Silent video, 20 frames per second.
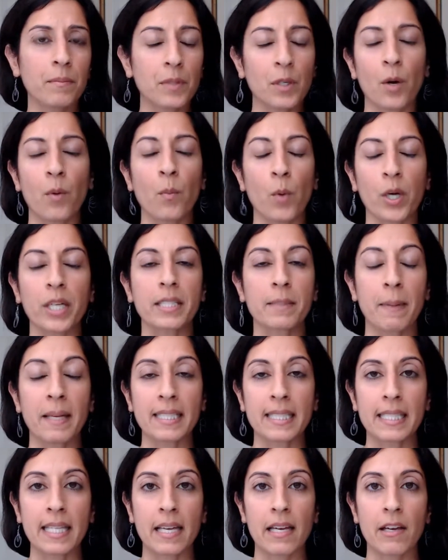more
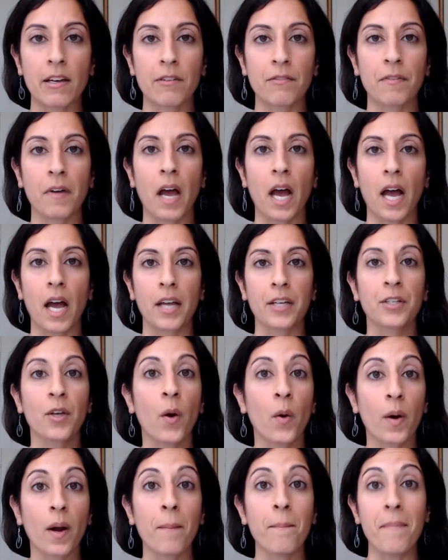expensive
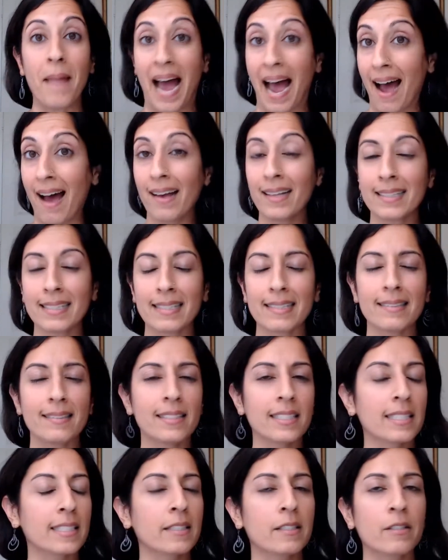yoga mat, just